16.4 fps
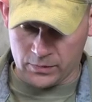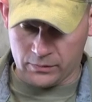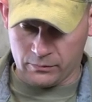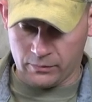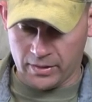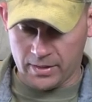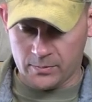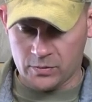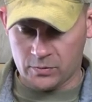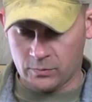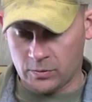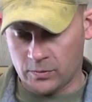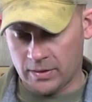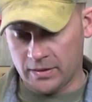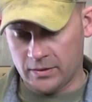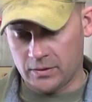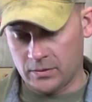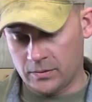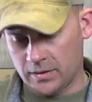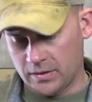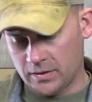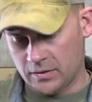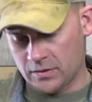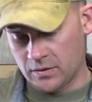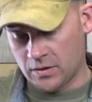with ram's wool, I do
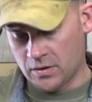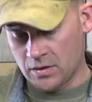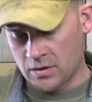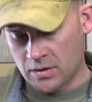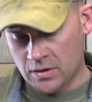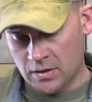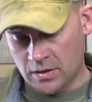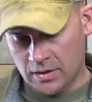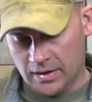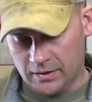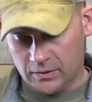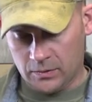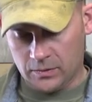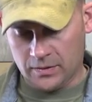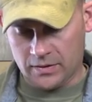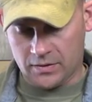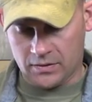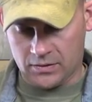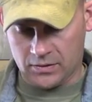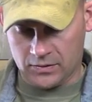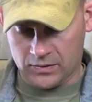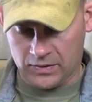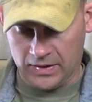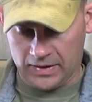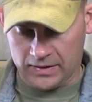these. I do
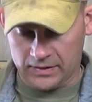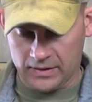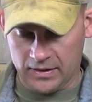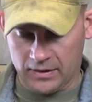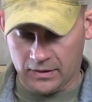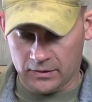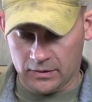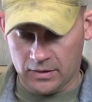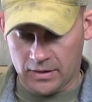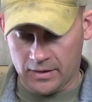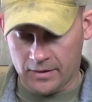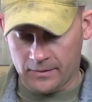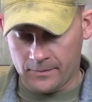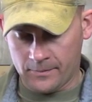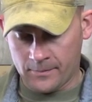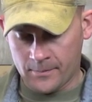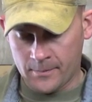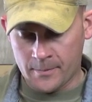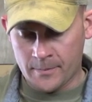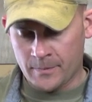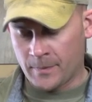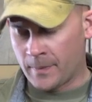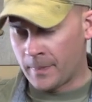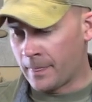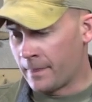this technique a lot.
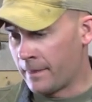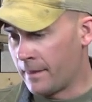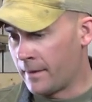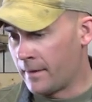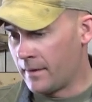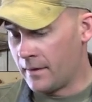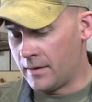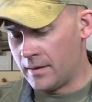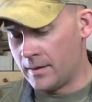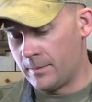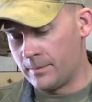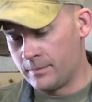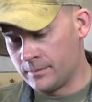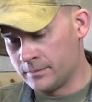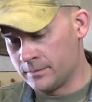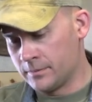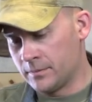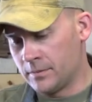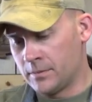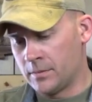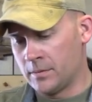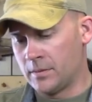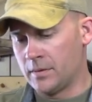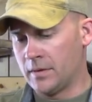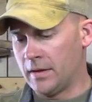Um,
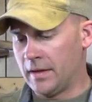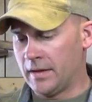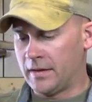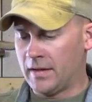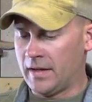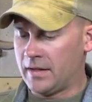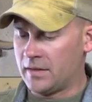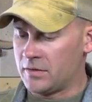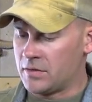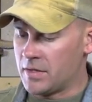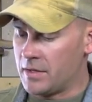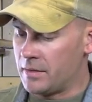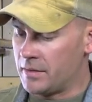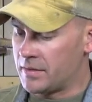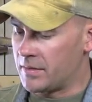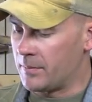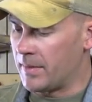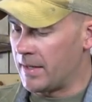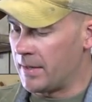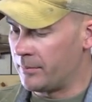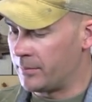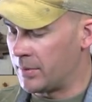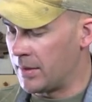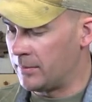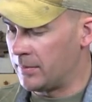I take a generous
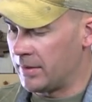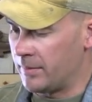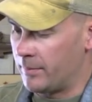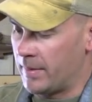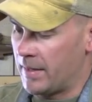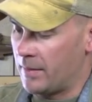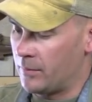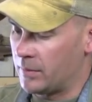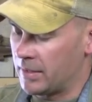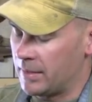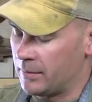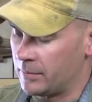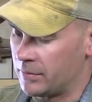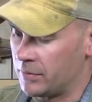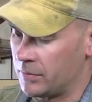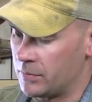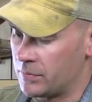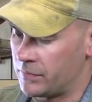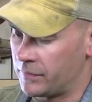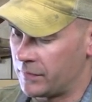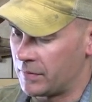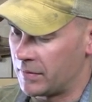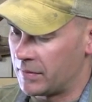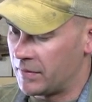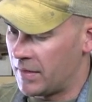amount, probably about what I would use
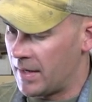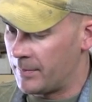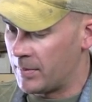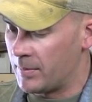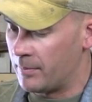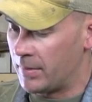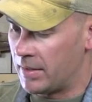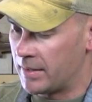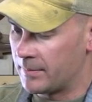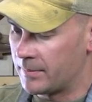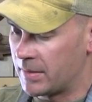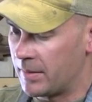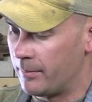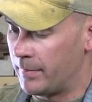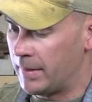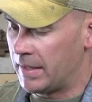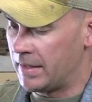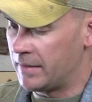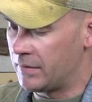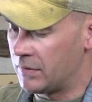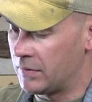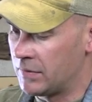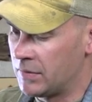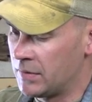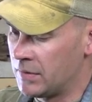for the top and bottom combined.